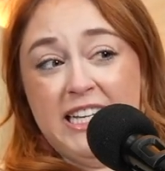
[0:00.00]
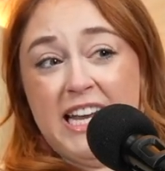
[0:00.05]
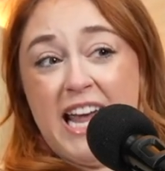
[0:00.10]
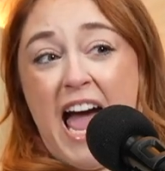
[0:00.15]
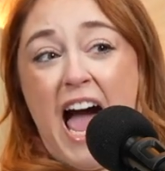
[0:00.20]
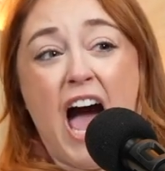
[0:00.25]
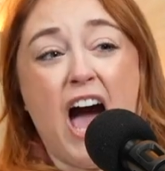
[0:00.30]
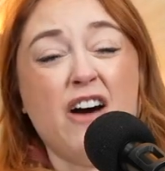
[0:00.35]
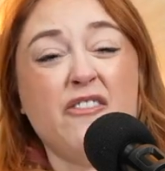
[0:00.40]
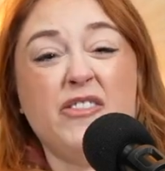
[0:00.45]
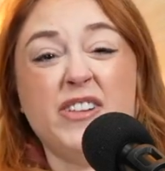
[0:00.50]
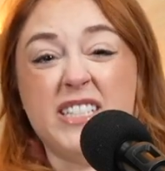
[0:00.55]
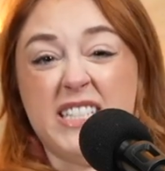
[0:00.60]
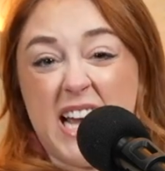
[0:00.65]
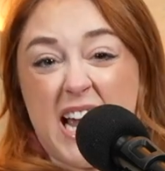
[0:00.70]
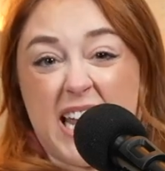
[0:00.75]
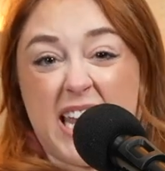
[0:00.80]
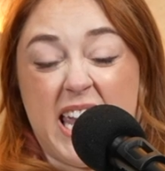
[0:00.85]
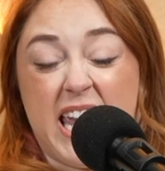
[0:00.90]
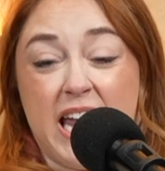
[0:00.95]
half a
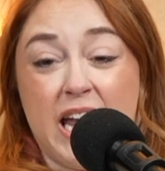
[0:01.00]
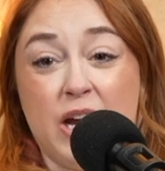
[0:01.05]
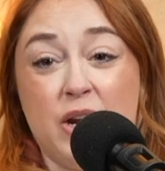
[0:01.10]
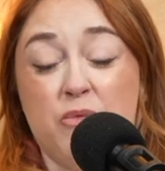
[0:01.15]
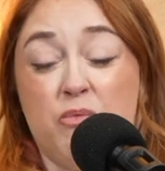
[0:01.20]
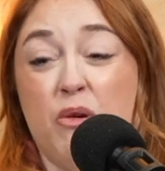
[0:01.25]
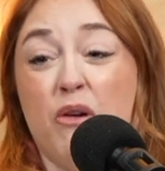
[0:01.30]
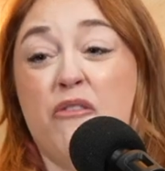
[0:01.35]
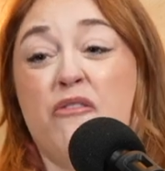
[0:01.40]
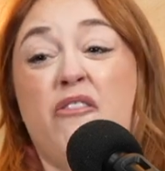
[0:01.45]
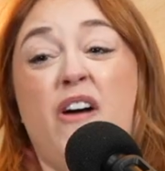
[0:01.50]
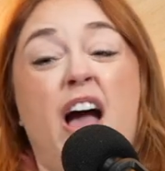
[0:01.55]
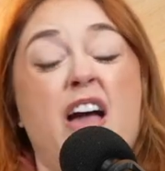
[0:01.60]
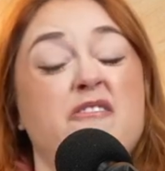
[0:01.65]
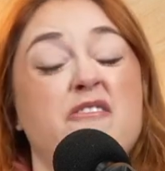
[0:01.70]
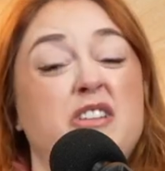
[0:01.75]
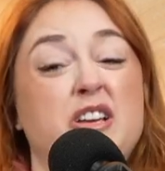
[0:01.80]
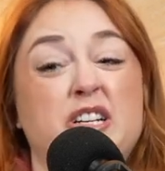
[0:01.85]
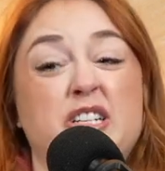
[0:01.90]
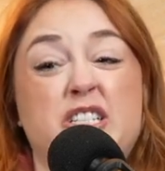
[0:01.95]
decade. We're 5
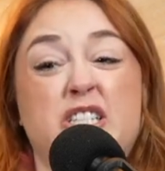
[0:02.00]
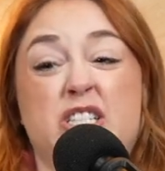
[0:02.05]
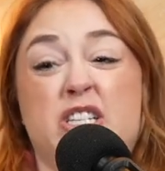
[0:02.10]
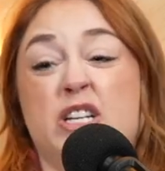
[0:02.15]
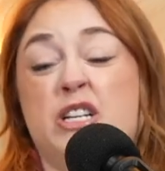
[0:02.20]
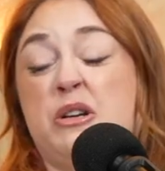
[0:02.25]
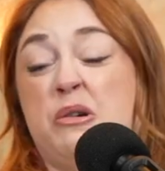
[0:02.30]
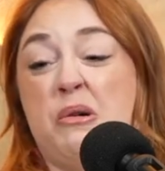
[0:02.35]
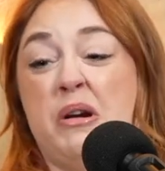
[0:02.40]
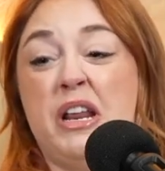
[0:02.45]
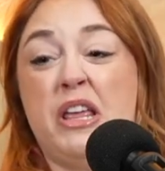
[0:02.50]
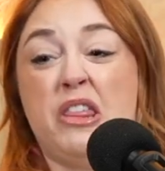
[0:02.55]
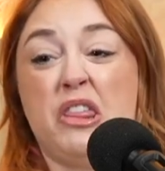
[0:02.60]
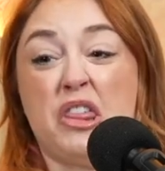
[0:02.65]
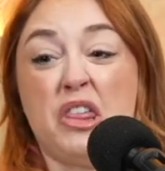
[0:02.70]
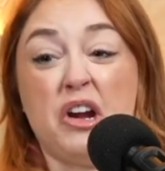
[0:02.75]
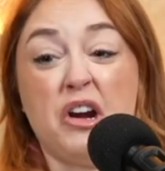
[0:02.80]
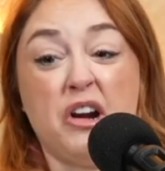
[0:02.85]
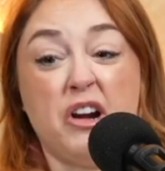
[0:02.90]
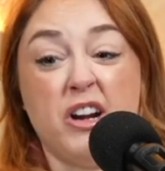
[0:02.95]
years to
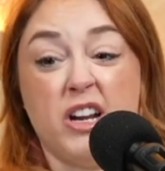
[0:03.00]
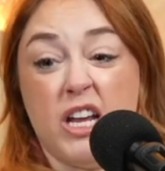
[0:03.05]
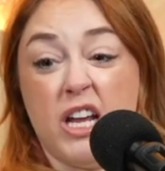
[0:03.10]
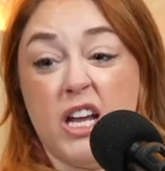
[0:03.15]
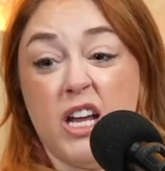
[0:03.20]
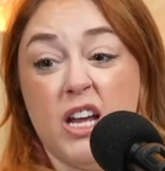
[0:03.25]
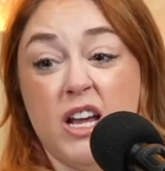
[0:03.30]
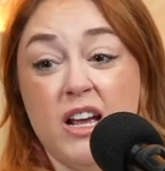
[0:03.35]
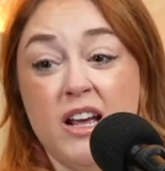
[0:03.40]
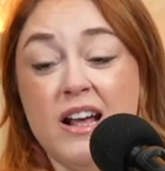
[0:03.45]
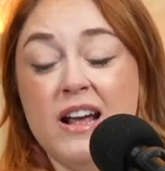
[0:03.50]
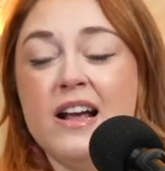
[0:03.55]
2030.